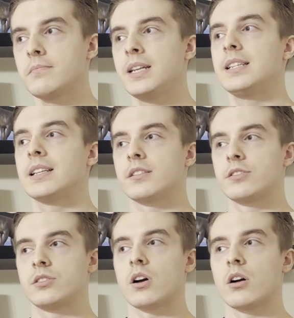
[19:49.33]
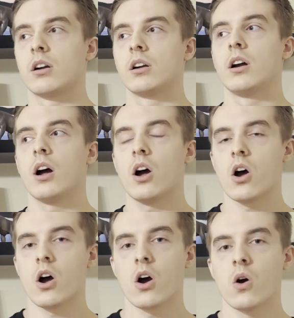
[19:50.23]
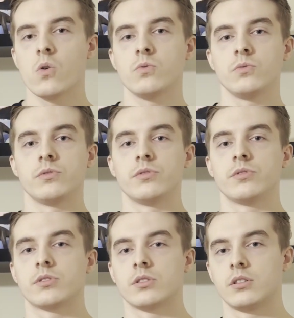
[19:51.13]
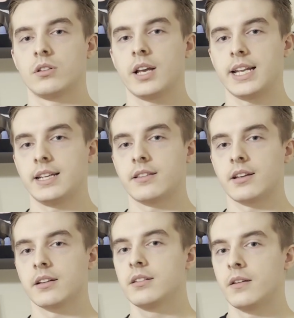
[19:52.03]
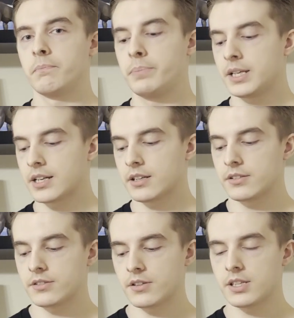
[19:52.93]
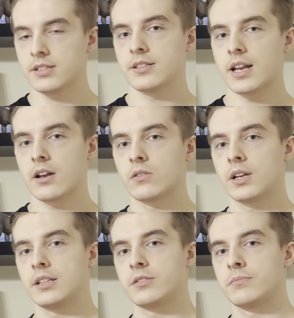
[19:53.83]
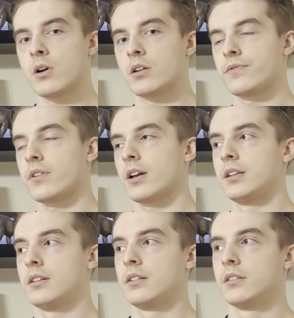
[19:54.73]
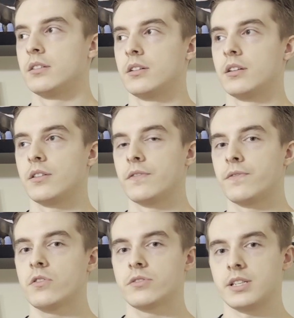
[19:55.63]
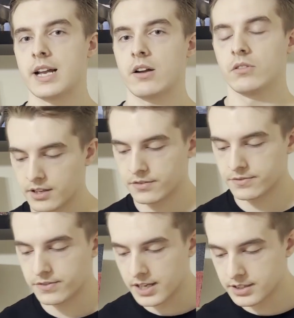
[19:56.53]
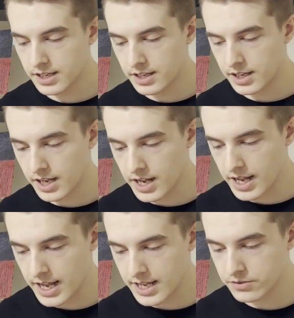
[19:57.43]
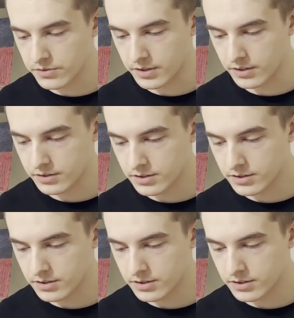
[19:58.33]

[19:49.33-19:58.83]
mean that the star owns anything, because this noun is modifying the first noun. Fan enyoda